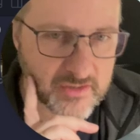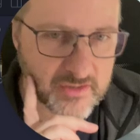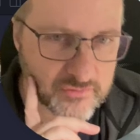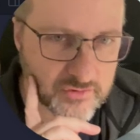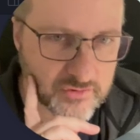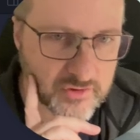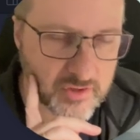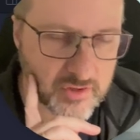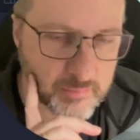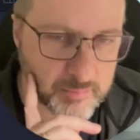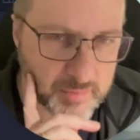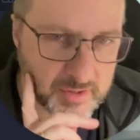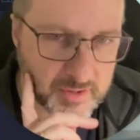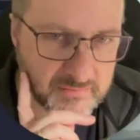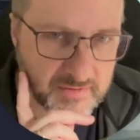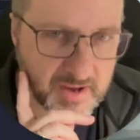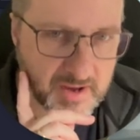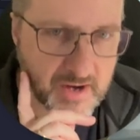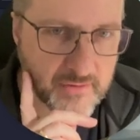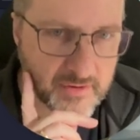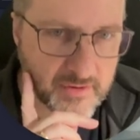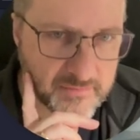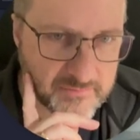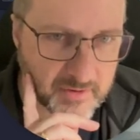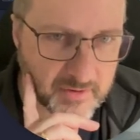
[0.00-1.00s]
can be
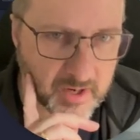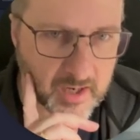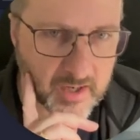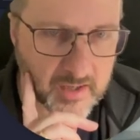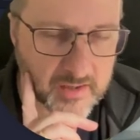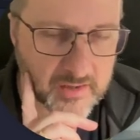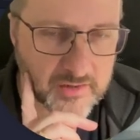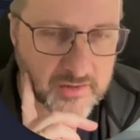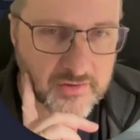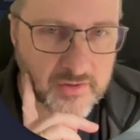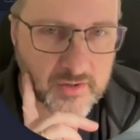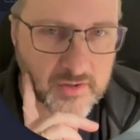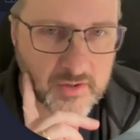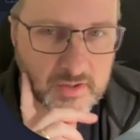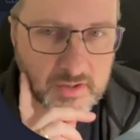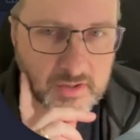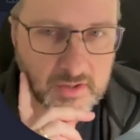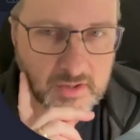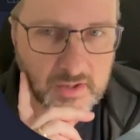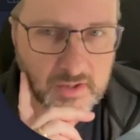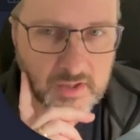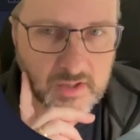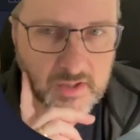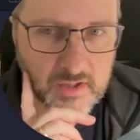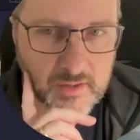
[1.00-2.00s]
verified,
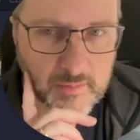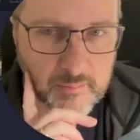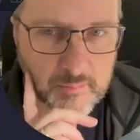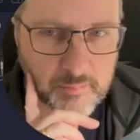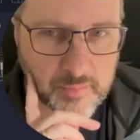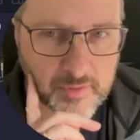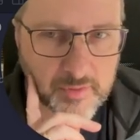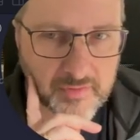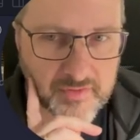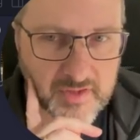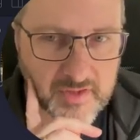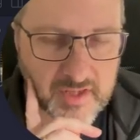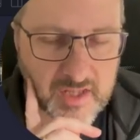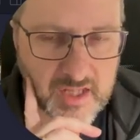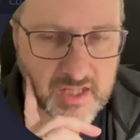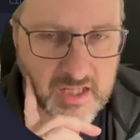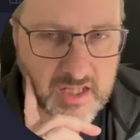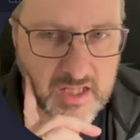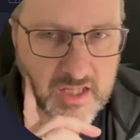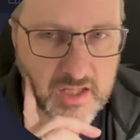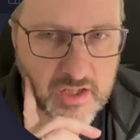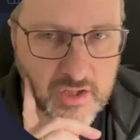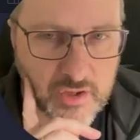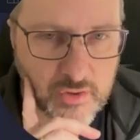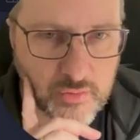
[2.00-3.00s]
but the
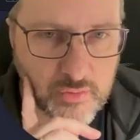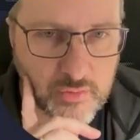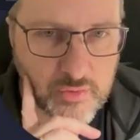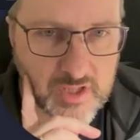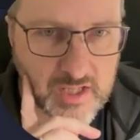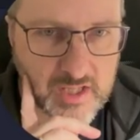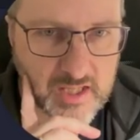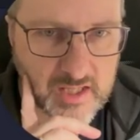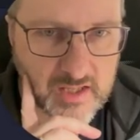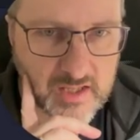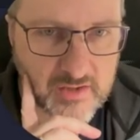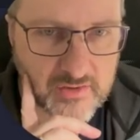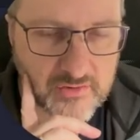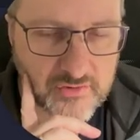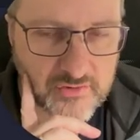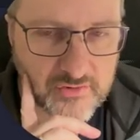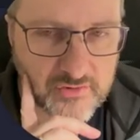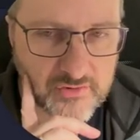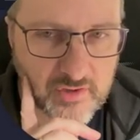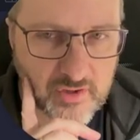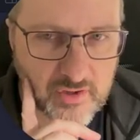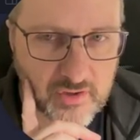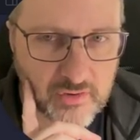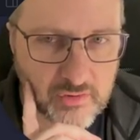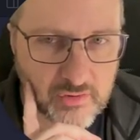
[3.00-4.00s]
EU keys,
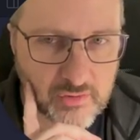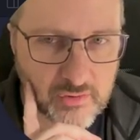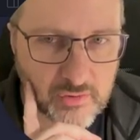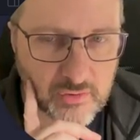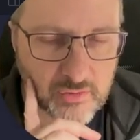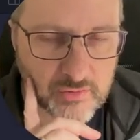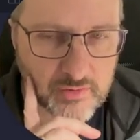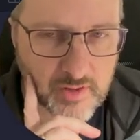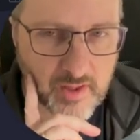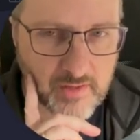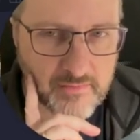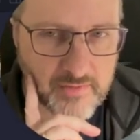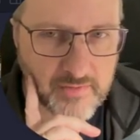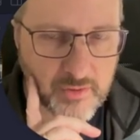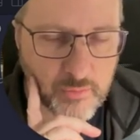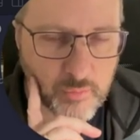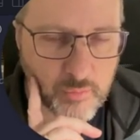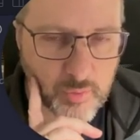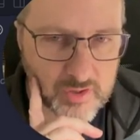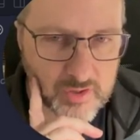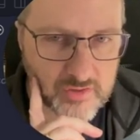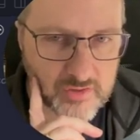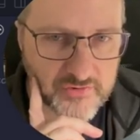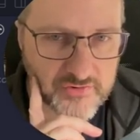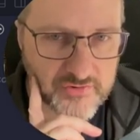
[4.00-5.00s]
although they will
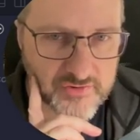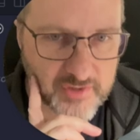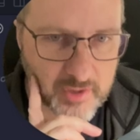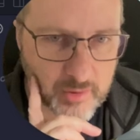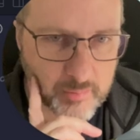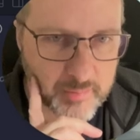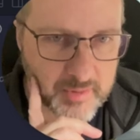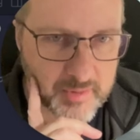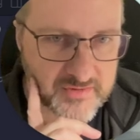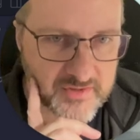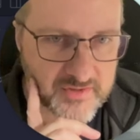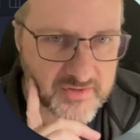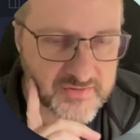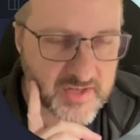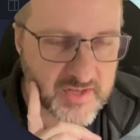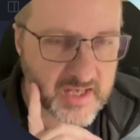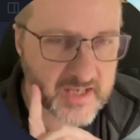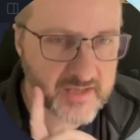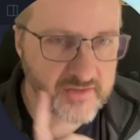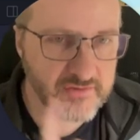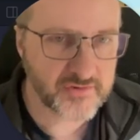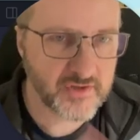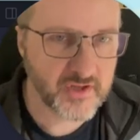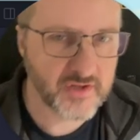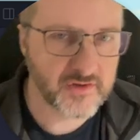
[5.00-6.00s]
still be
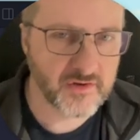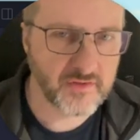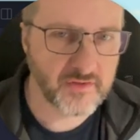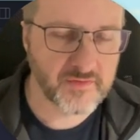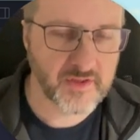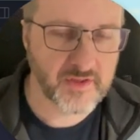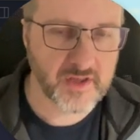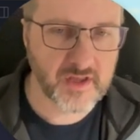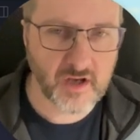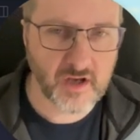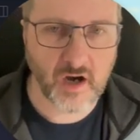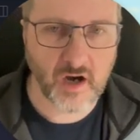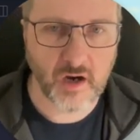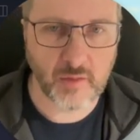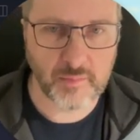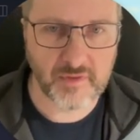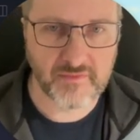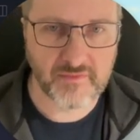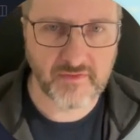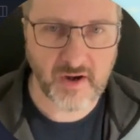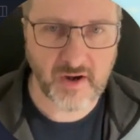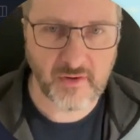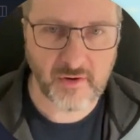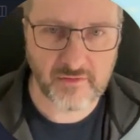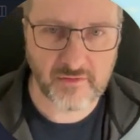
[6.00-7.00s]
detected, they can't be
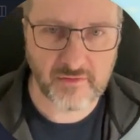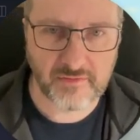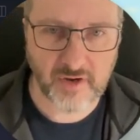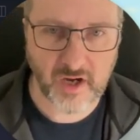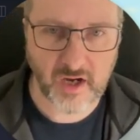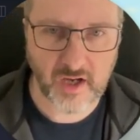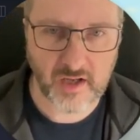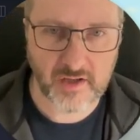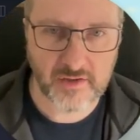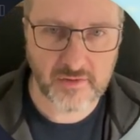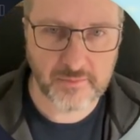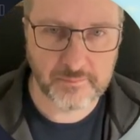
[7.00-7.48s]
verified.